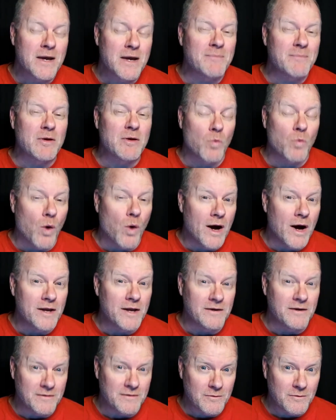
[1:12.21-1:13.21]
Make me
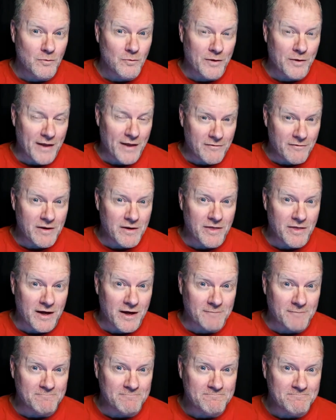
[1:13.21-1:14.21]
one with
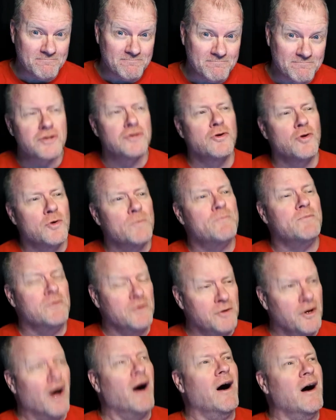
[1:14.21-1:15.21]
everything.
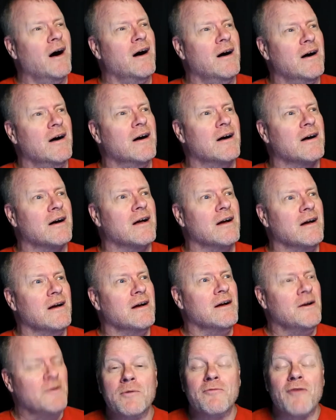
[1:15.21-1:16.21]
Snoop Dogg!
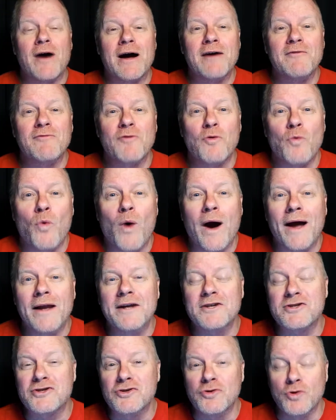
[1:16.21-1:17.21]
Number five,
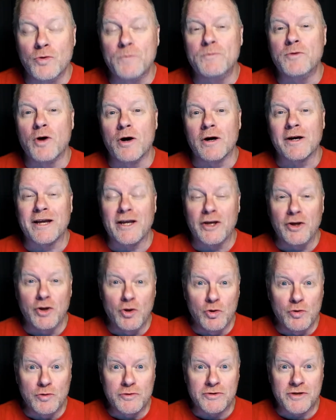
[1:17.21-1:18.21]
why does Snoop Dogg
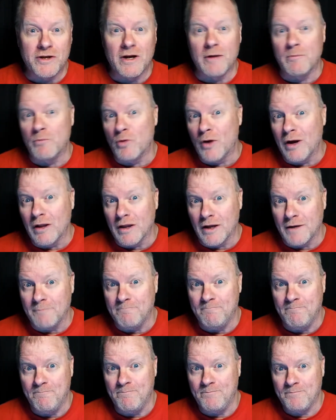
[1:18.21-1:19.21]
use an
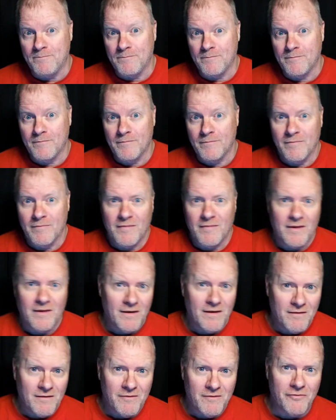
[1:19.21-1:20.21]
umbrella?
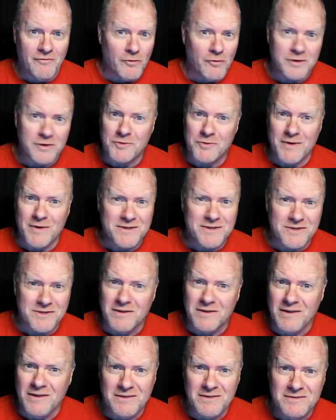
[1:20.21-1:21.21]
For
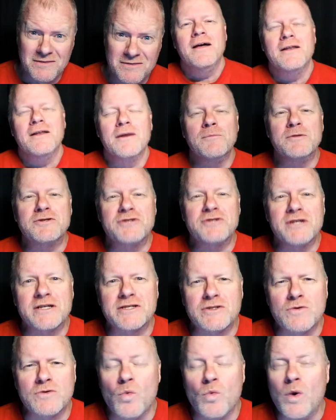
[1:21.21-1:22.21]
drizzle. Number
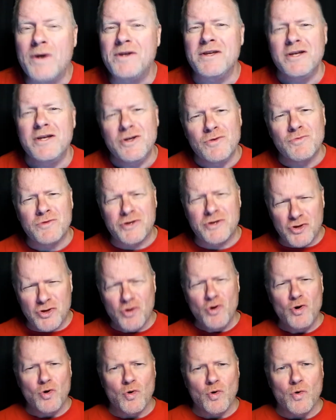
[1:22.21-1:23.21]
six, what do you
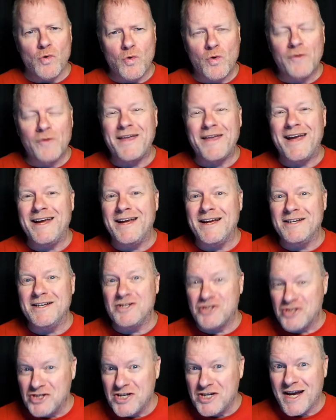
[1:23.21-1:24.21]
do with a
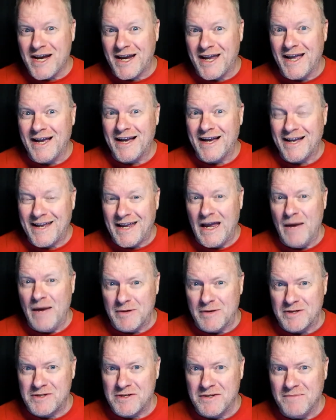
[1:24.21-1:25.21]
sick
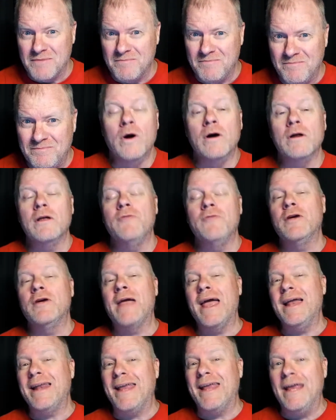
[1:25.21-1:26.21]
chemist? Well, if
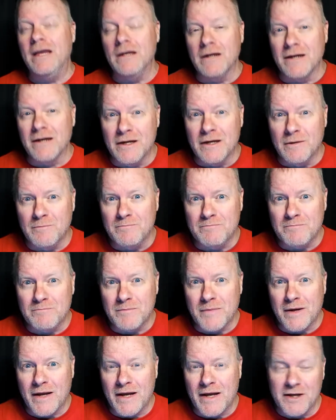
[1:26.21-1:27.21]
you can't
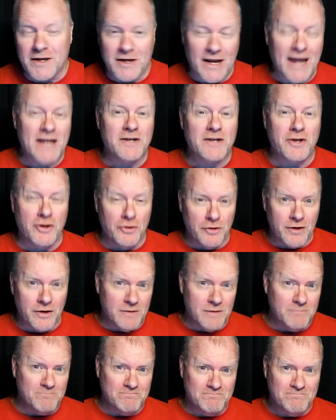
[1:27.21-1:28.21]
helium and you can't
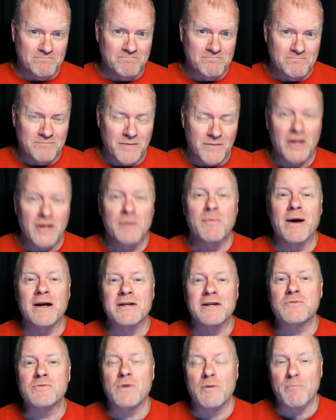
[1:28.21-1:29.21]
curium, you
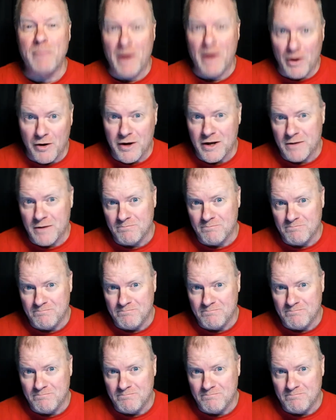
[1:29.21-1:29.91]
might as well bury